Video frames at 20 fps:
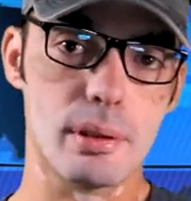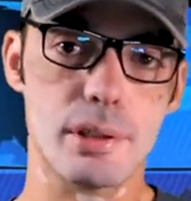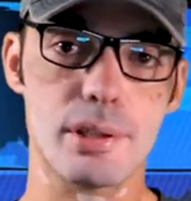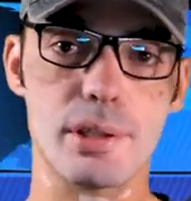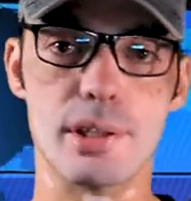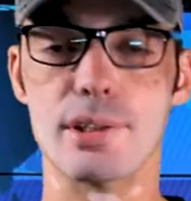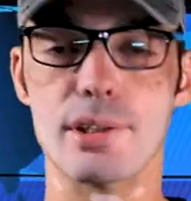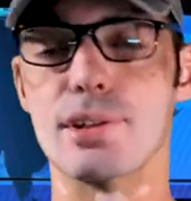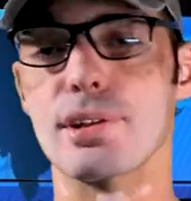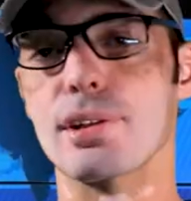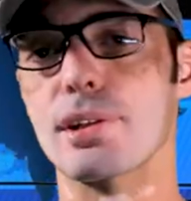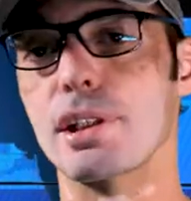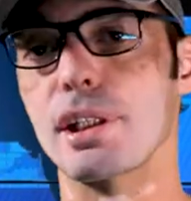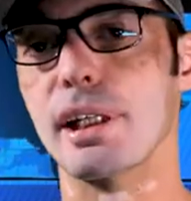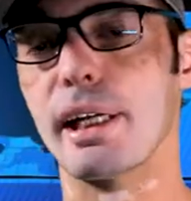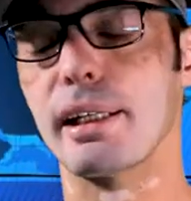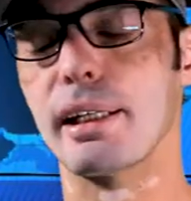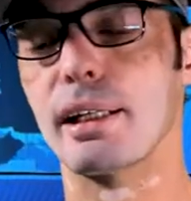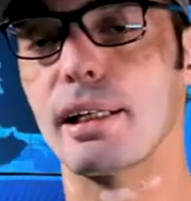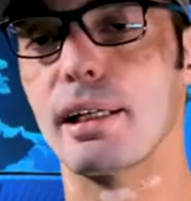just
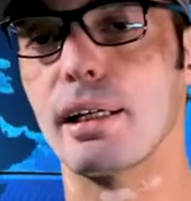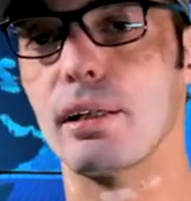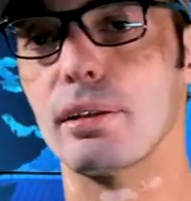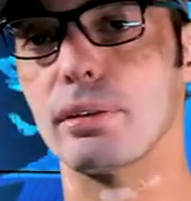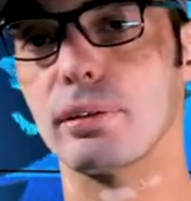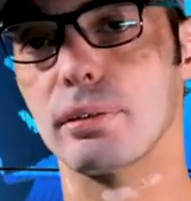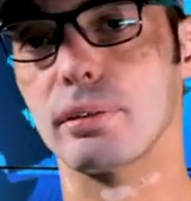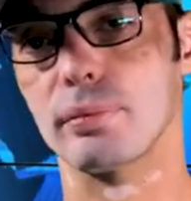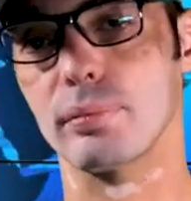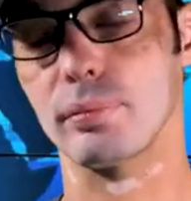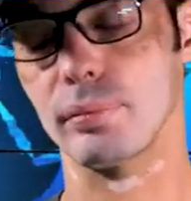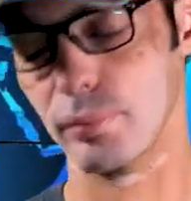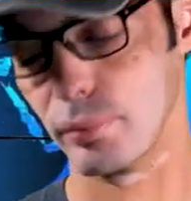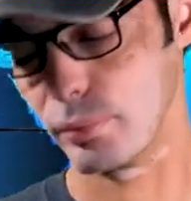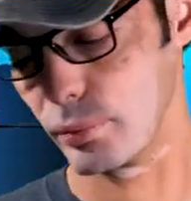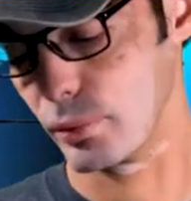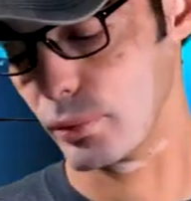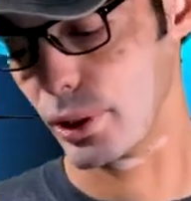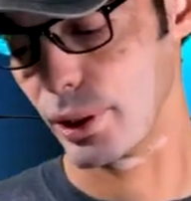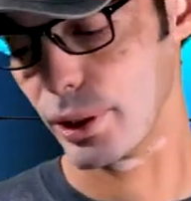check it out.
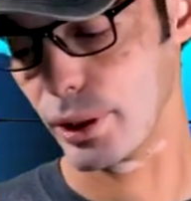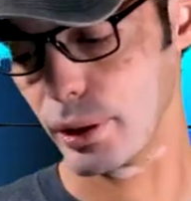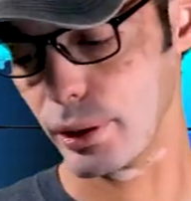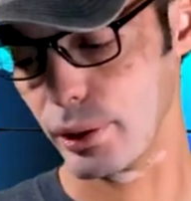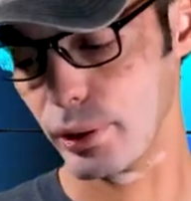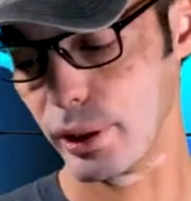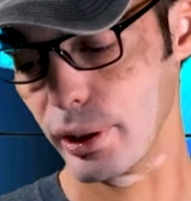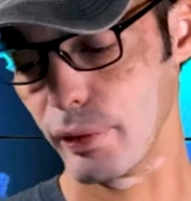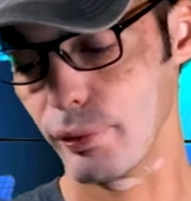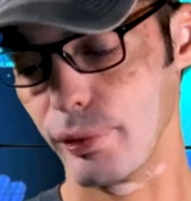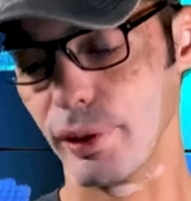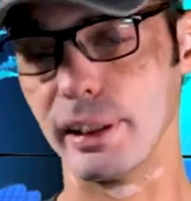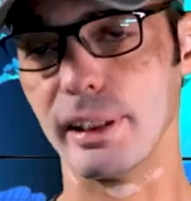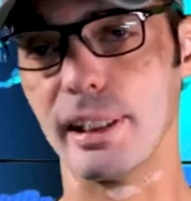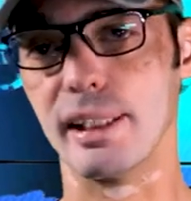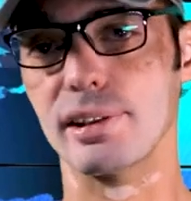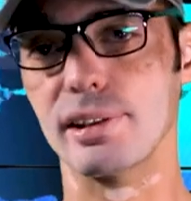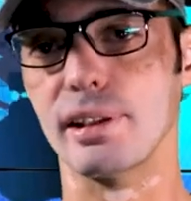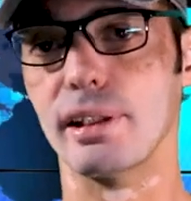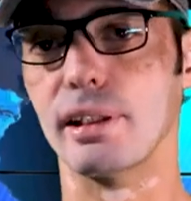Uh, you can find
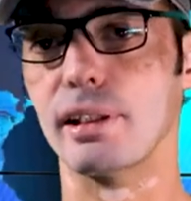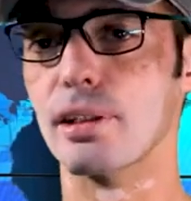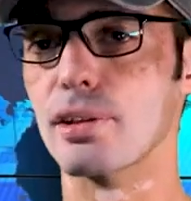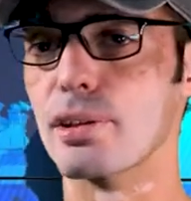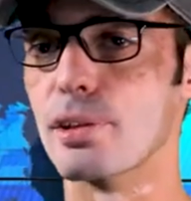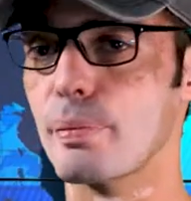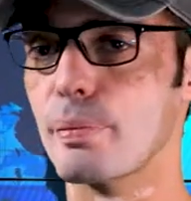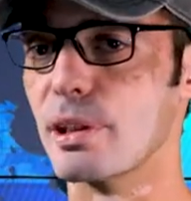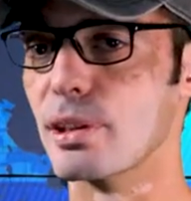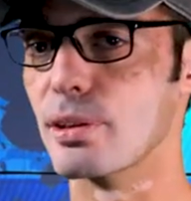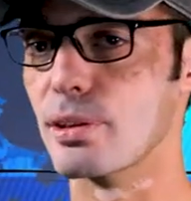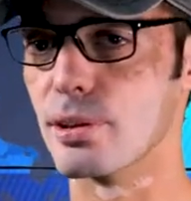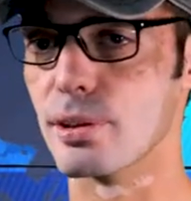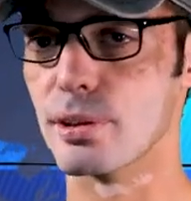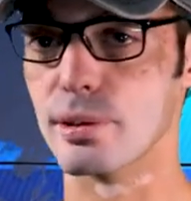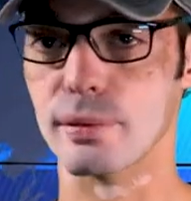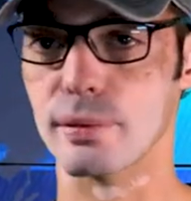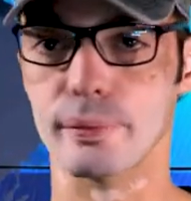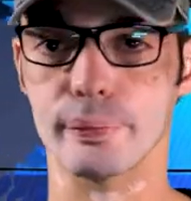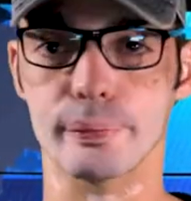that in
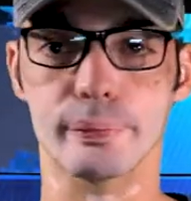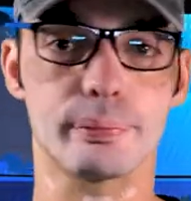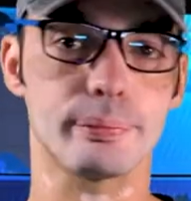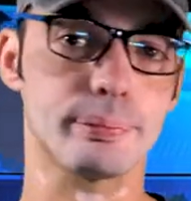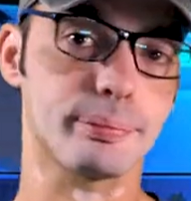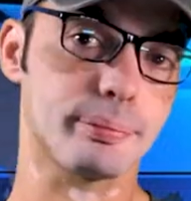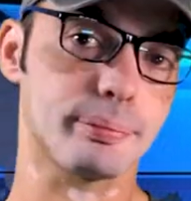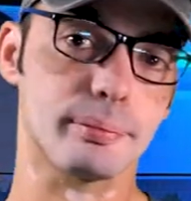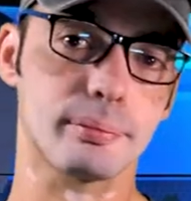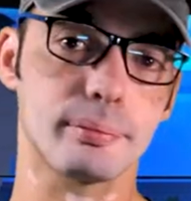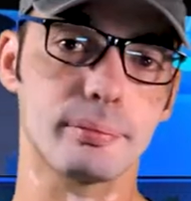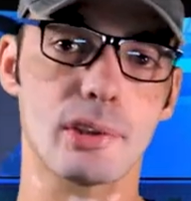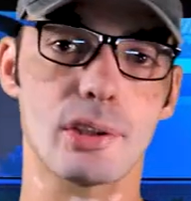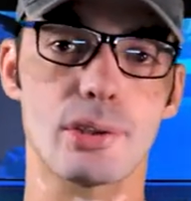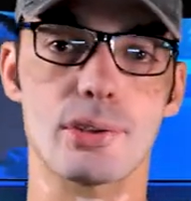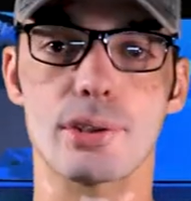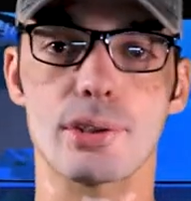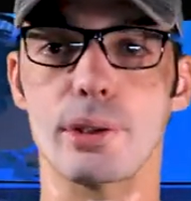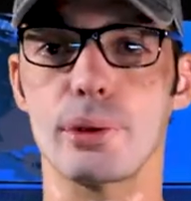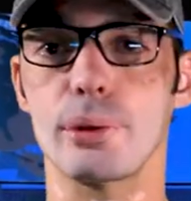announcements.
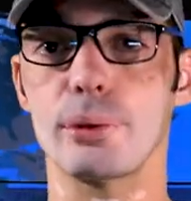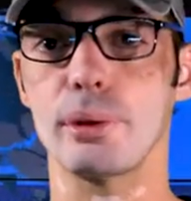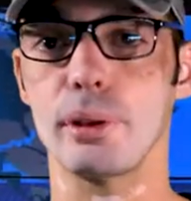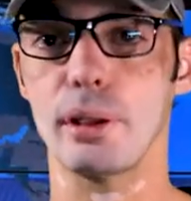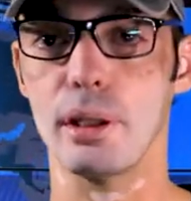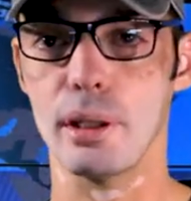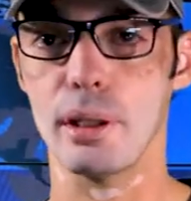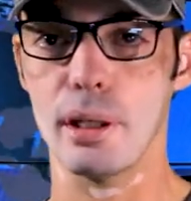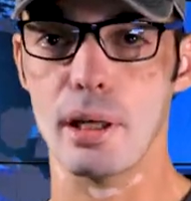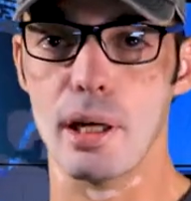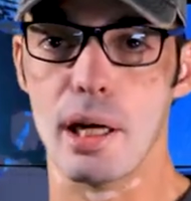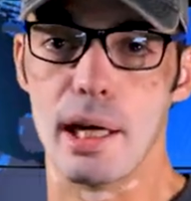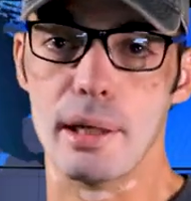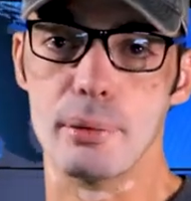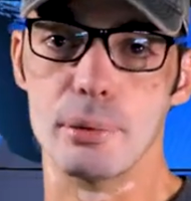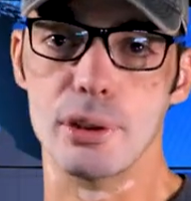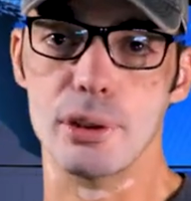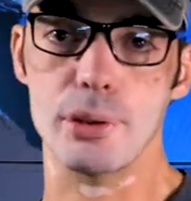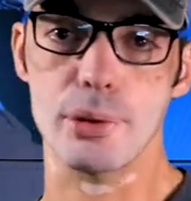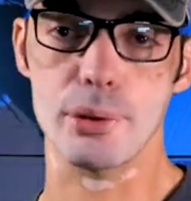So I
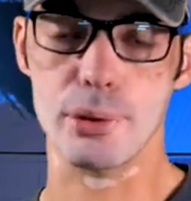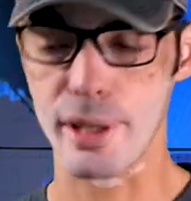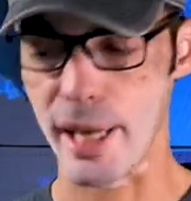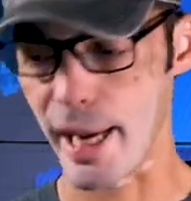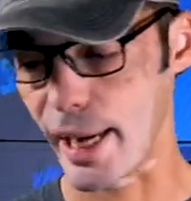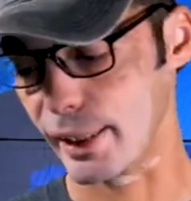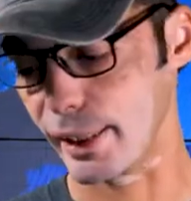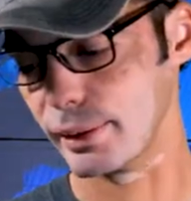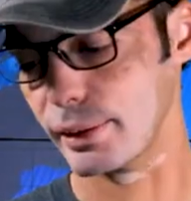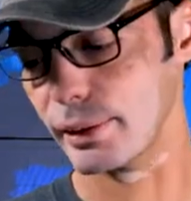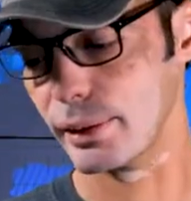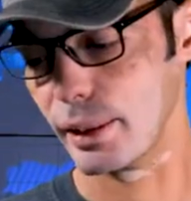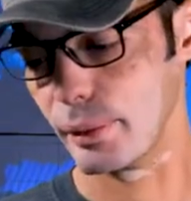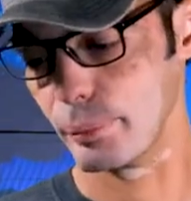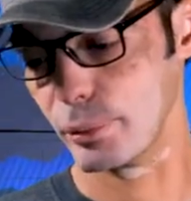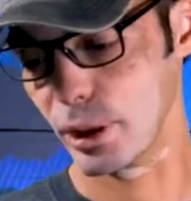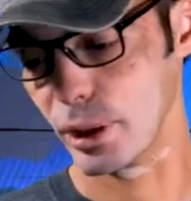would do that. I'm